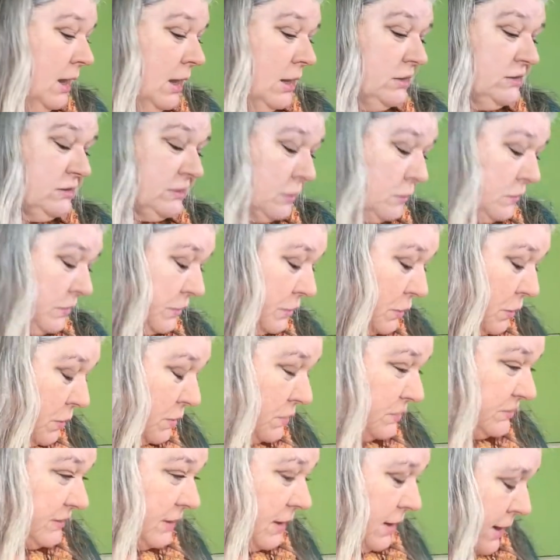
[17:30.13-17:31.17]
So
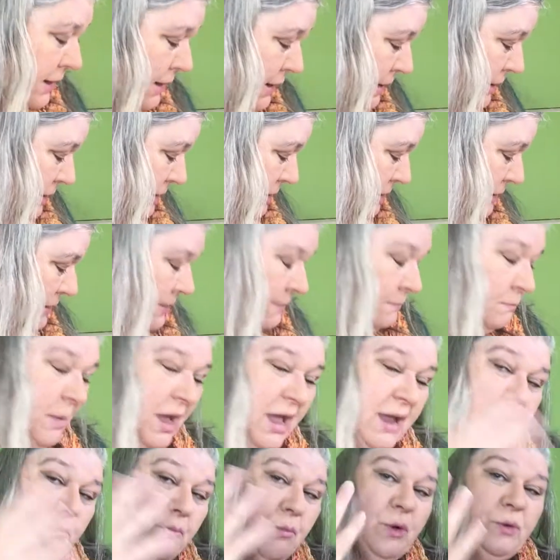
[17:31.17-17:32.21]
those are
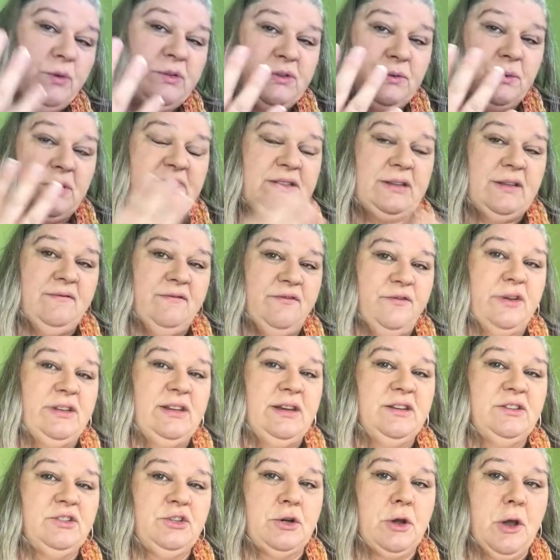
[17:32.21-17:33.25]
my most recent finished